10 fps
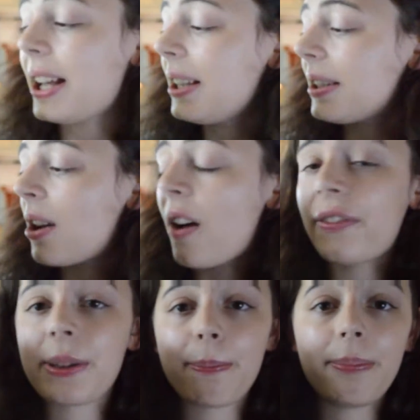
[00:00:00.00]
It is an
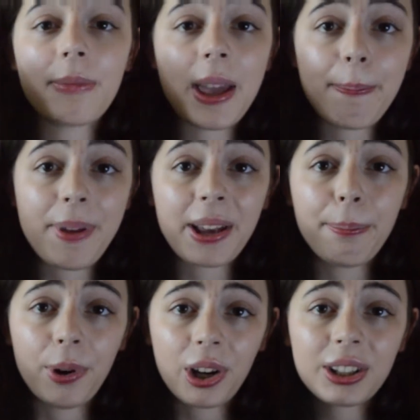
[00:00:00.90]
awfully big
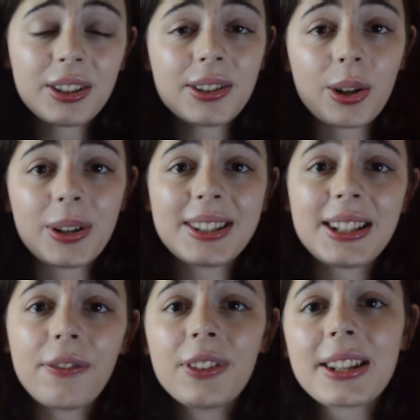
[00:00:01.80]
book, so it's
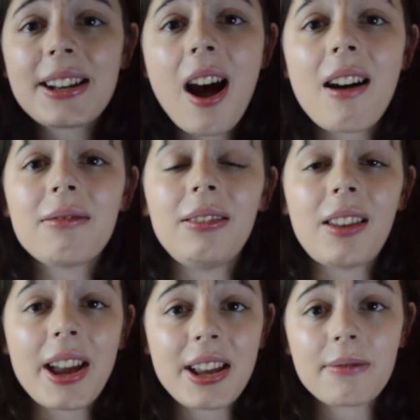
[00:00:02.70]
definitely not a
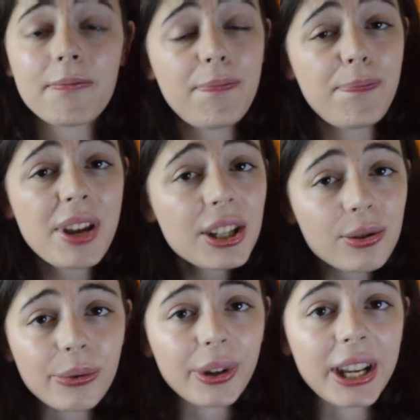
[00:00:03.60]
light
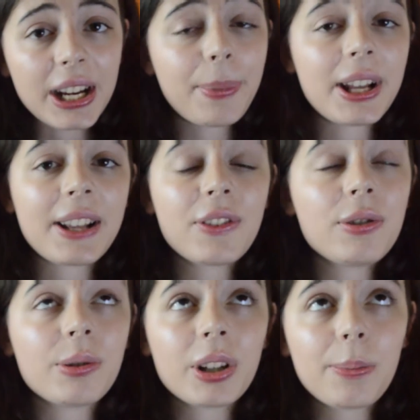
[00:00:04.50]
beach read, but if you
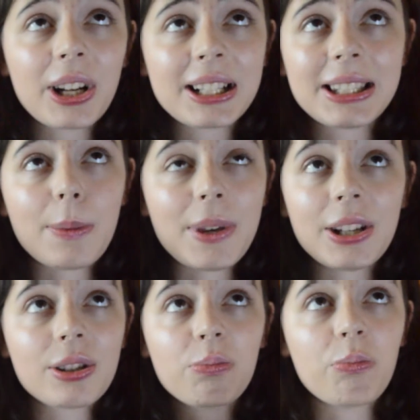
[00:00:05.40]
do want to bring it to the
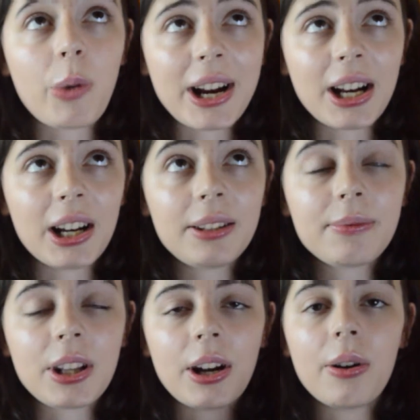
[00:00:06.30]
beach, why not,
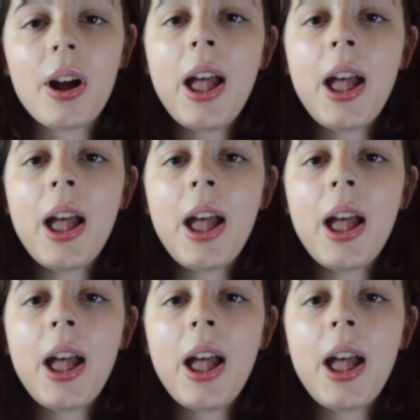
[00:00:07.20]
you know?